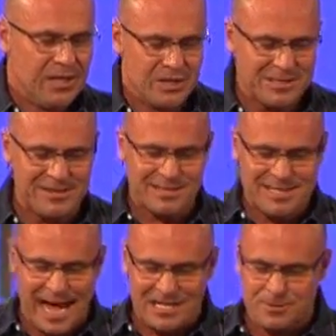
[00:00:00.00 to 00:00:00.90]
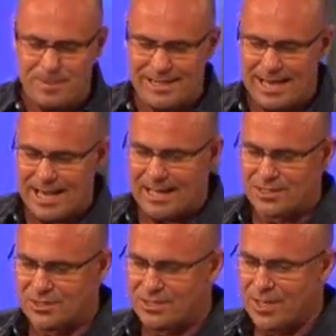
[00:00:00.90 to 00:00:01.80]
You see, the text
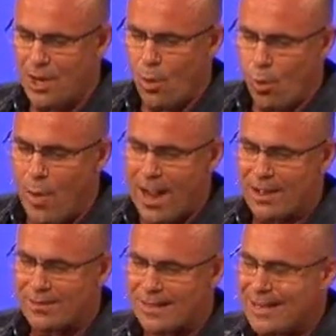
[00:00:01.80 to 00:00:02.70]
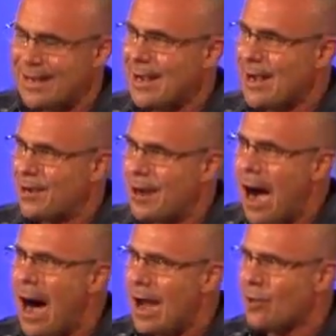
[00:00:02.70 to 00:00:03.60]
begins with
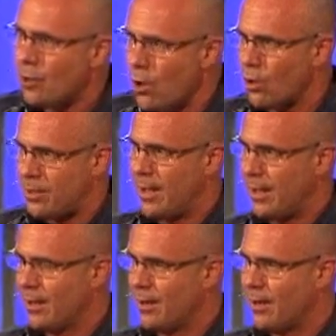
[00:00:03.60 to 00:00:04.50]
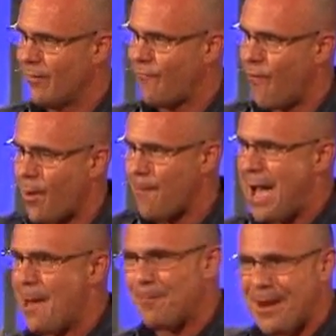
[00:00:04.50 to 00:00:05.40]
God looking for a
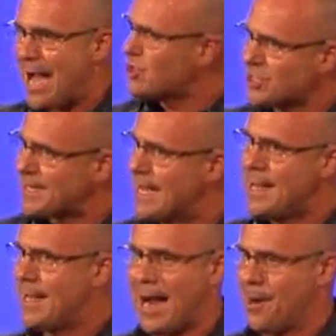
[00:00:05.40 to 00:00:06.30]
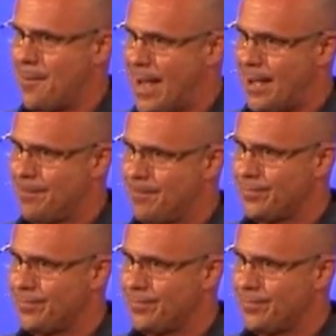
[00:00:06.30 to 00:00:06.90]
man, but not just any kind of man.